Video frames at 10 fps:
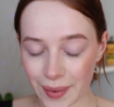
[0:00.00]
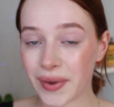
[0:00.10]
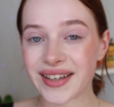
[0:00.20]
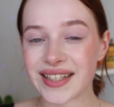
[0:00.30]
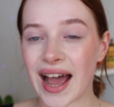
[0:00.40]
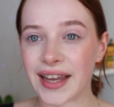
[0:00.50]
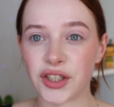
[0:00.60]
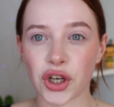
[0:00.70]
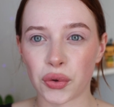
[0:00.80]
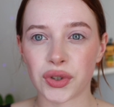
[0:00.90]
And because I
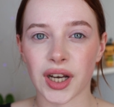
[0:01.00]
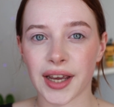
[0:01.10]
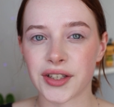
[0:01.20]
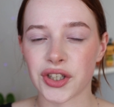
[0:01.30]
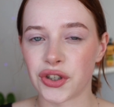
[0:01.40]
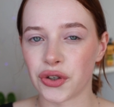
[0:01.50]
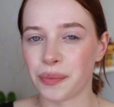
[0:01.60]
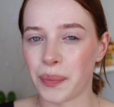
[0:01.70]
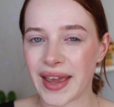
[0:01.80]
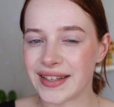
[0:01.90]
don't like to do
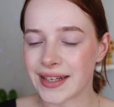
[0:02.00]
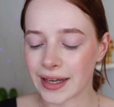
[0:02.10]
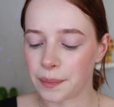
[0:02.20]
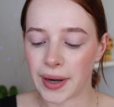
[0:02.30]
basic